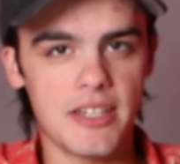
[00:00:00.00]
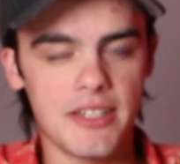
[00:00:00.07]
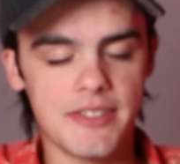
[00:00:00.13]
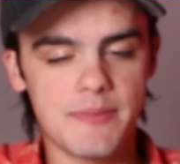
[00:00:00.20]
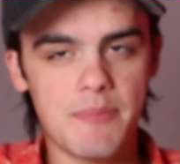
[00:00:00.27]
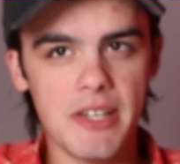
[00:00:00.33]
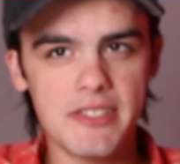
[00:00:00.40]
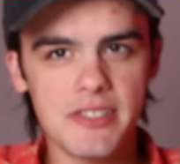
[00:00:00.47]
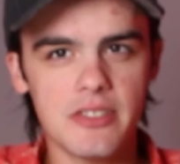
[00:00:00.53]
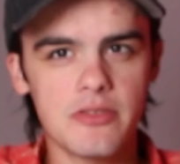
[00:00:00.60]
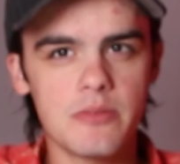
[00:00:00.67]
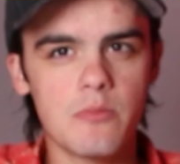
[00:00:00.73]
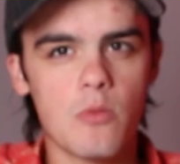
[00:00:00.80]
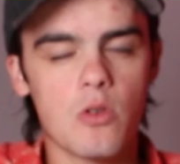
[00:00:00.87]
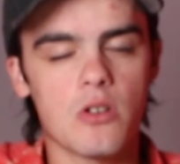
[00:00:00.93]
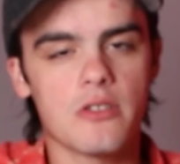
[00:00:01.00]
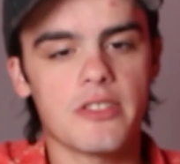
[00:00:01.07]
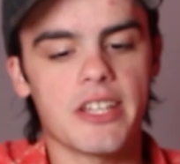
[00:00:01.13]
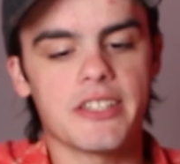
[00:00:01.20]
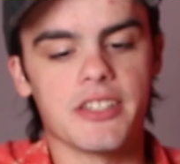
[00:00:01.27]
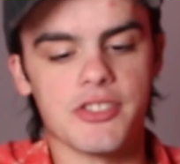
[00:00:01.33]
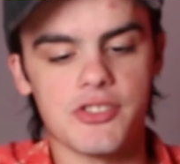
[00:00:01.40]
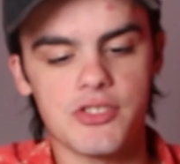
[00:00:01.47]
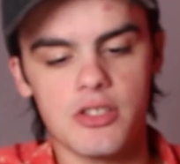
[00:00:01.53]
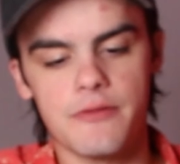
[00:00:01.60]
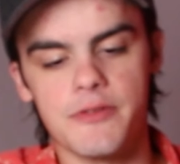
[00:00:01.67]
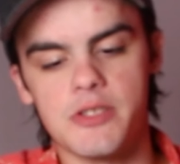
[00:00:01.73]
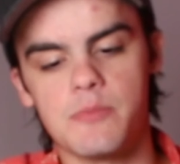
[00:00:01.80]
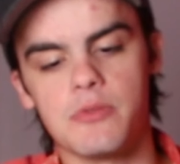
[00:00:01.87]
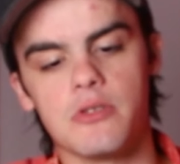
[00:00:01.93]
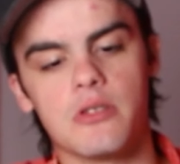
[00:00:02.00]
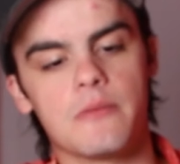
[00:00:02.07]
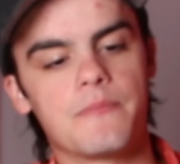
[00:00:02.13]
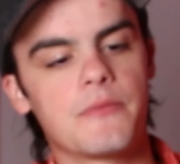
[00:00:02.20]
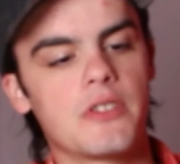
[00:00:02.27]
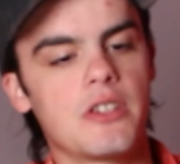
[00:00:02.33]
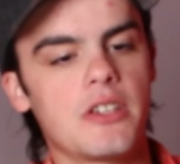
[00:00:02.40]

it's basically more like a Surface Pro.